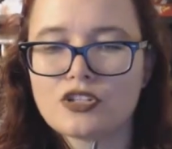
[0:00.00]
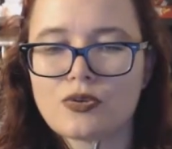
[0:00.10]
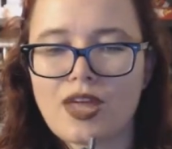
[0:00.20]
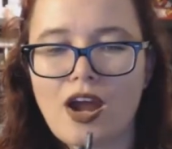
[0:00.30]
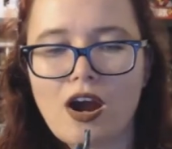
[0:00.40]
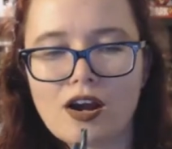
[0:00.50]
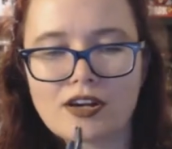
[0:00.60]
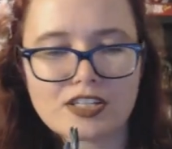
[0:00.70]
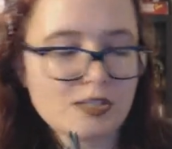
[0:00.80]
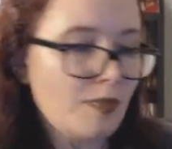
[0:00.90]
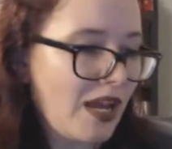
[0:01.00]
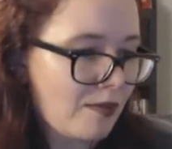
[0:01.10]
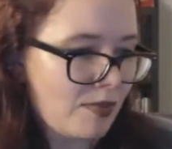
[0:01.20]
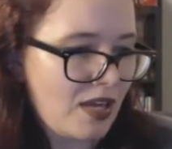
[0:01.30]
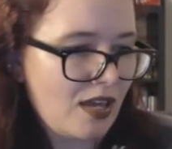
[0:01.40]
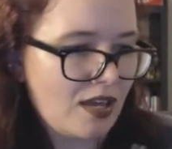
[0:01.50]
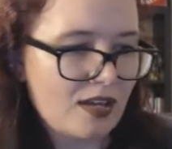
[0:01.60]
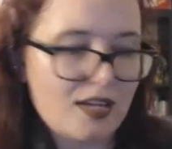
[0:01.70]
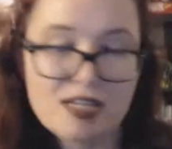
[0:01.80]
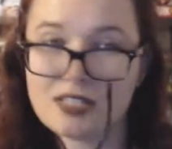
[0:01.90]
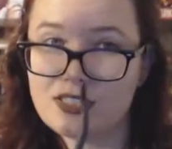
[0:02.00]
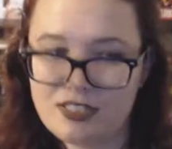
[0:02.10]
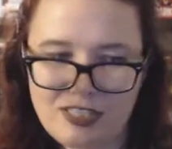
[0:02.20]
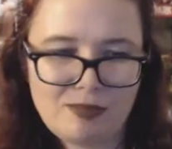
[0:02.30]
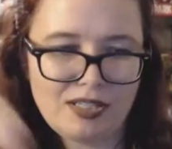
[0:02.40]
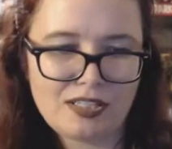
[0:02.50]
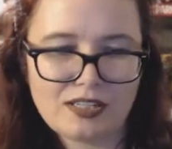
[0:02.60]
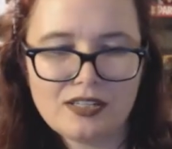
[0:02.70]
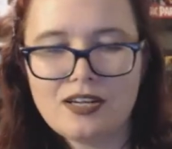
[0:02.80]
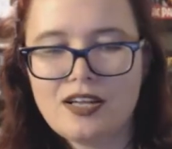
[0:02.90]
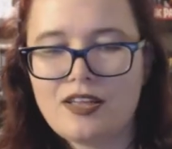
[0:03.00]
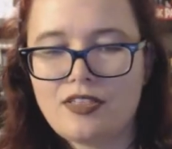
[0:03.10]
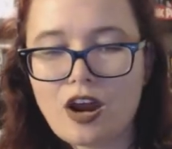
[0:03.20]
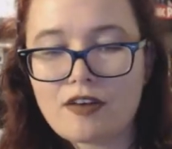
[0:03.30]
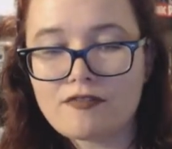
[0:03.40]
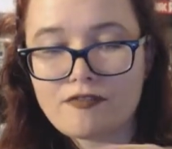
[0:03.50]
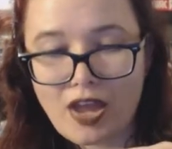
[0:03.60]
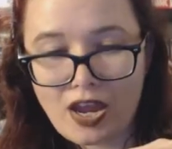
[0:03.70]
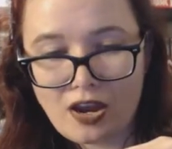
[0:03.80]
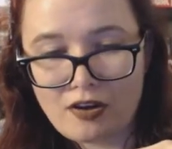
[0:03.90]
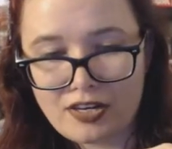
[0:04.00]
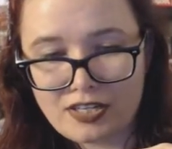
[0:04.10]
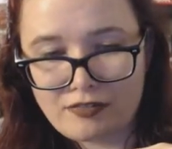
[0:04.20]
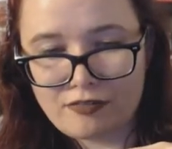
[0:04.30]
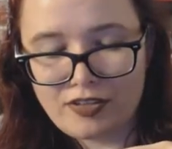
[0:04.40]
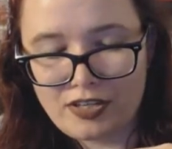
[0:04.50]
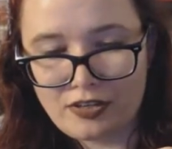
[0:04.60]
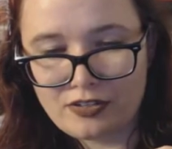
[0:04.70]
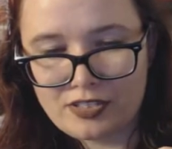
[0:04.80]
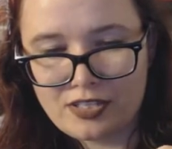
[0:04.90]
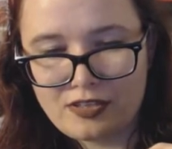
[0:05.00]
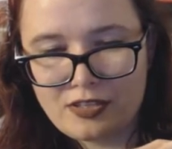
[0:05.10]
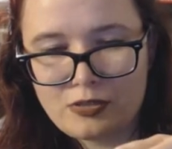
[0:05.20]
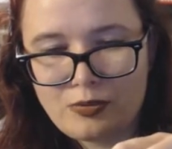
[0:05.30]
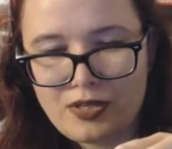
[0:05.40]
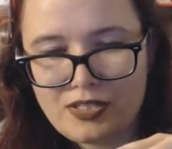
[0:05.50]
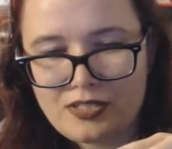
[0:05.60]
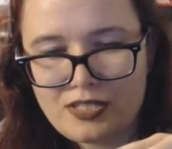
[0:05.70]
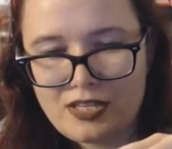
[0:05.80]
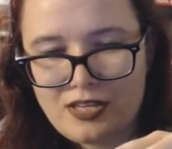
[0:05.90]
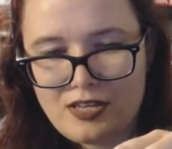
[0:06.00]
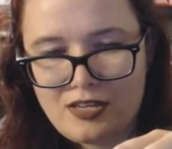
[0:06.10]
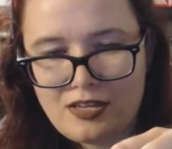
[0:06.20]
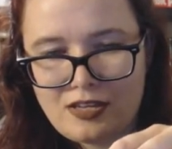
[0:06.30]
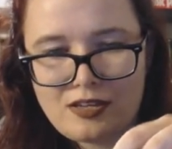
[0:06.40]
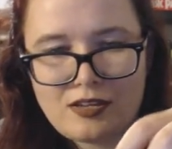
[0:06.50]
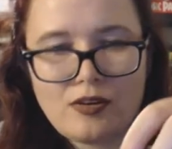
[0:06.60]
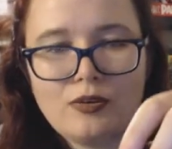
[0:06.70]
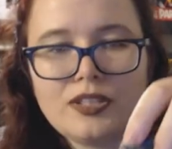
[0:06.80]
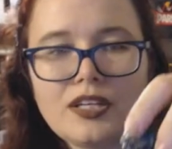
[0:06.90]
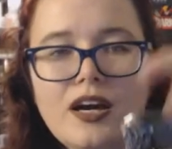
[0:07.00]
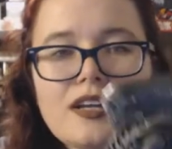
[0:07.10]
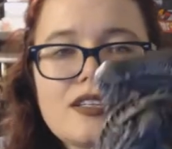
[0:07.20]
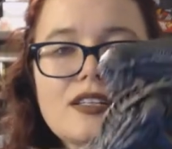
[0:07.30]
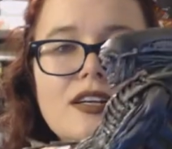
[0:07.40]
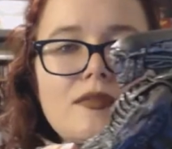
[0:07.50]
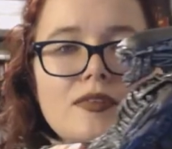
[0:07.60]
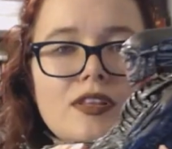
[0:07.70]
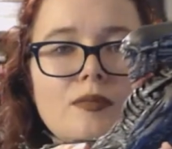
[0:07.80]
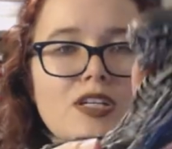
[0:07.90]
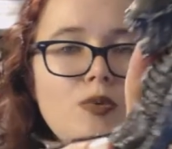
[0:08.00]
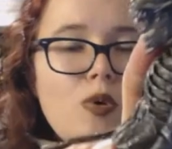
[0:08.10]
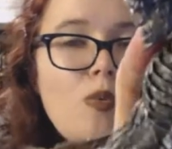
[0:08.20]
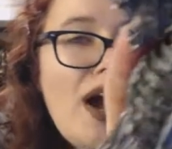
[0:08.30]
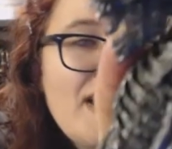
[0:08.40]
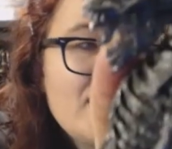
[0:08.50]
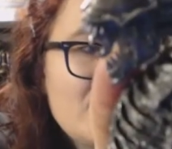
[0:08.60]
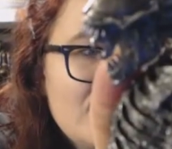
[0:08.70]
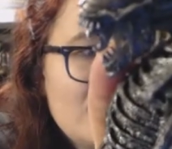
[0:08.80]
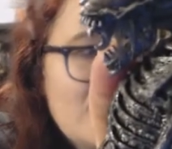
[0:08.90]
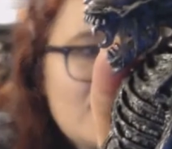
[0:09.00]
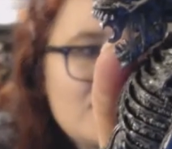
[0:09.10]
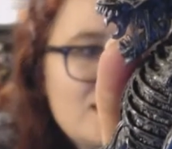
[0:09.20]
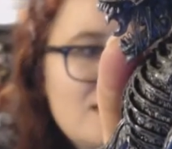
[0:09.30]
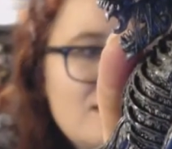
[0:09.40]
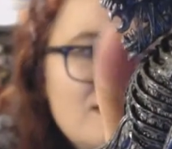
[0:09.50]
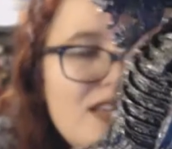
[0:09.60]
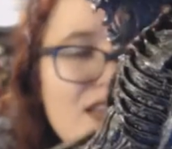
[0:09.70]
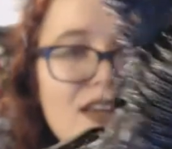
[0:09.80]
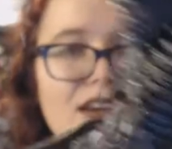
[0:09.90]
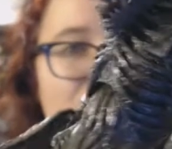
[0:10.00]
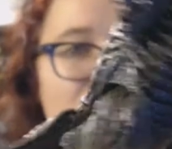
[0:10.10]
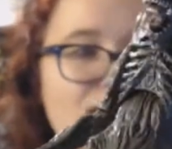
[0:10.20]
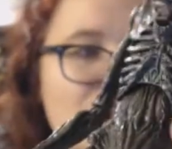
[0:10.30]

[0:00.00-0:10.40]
So they are, despite being similar, they are very different figures. This one's only got the much more wide set of teeth and